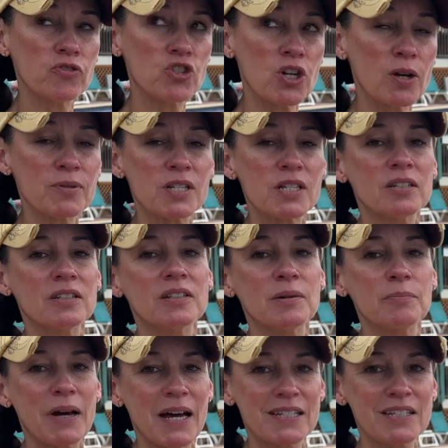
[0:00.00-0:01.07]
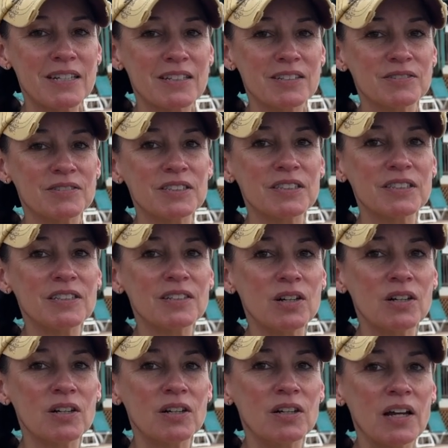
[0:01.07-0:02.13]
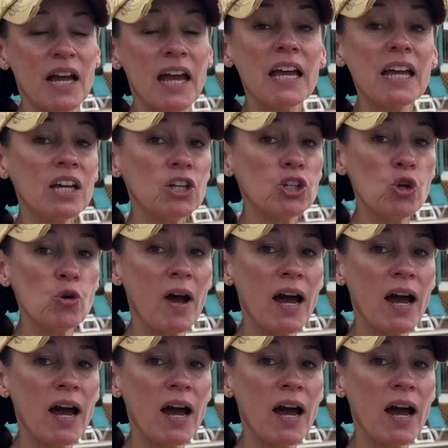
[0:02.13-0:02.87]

chips basket. Huge portions. And you